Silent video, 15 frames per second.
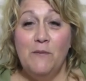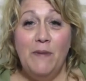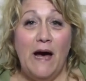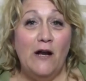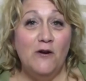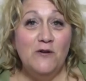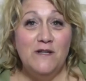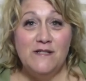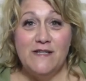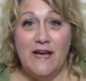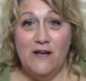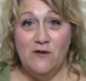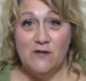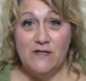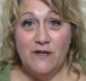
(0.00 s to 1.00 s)
pattern
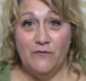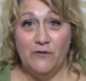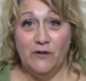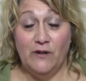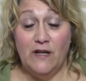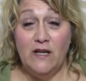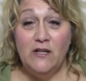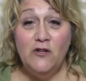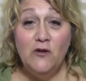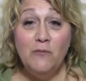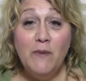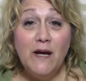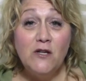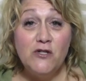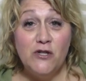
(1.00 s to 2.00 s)
designers differently.
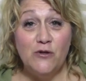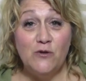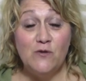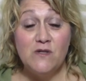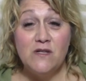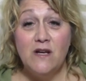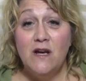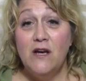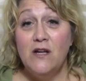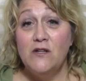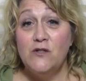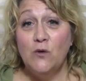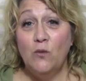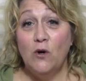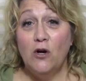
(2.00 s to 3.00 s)
You may choose
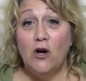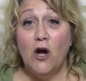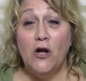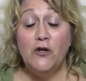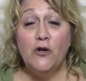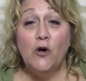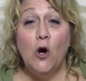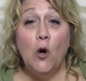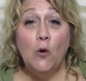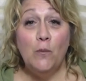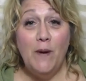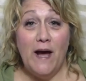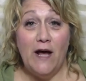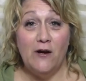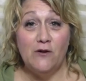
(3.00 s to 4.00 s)
to work on your own
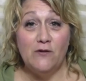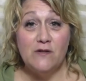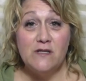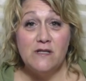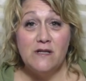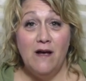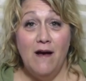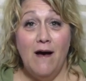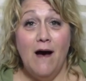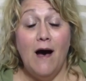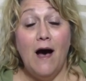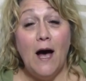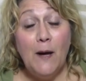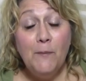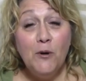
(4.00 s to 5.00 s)
patterns.
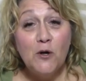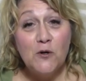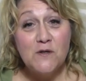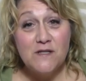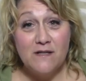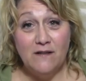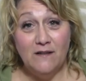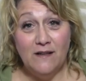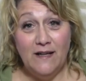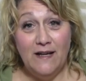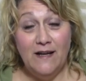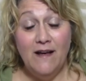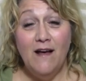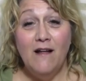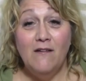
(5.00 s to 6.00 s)
I
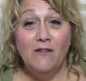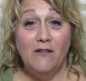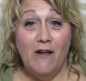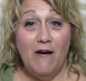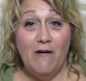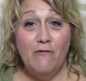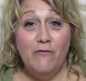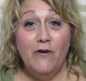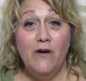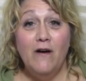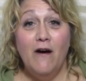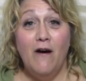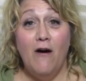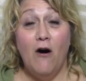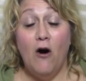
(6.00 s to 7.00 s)
personally love
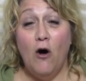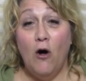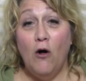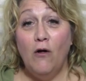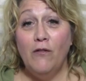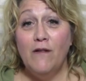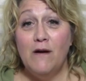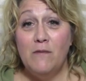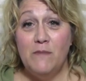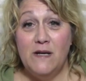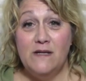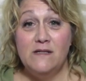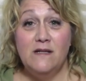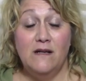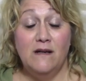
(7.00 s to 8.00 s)
all the
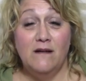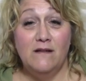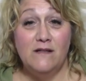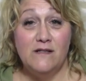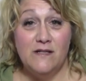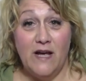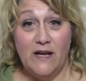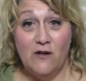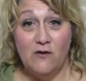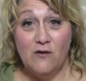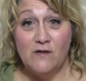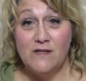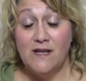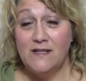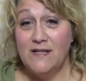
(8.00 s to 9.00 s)
amazing
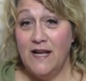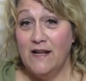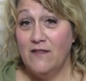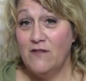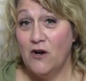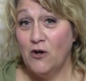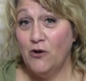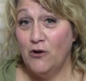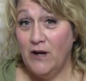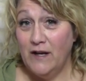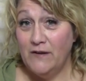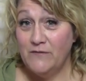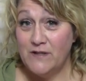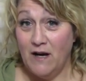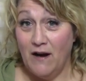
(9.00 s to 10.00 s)
designers that take their
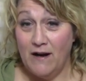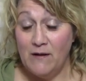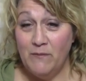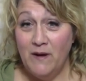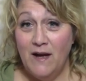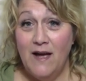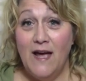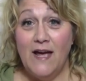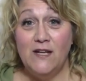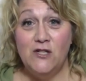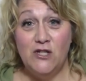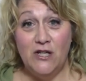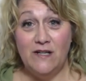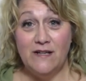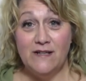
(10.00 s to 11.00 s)
creative time and
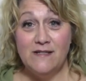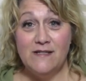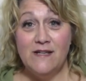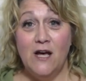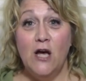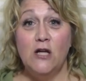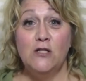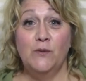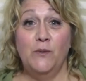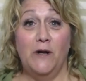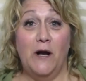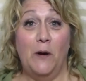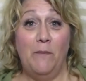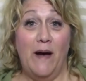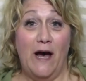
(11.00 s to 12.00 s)
genius to put
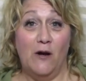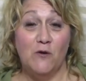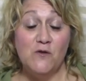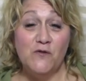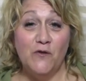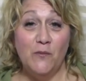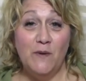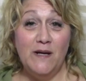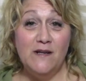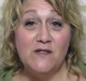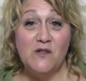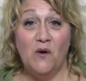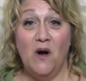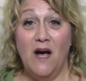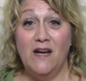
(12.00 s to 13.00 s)
out patterns for me,
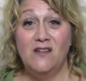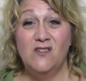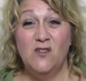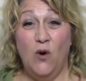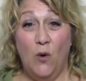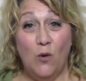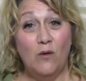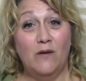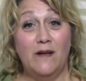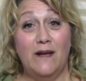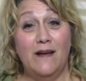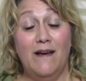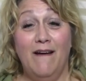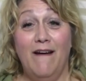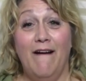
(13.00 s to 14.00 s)
so I
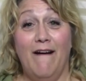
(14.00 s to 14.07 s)
totally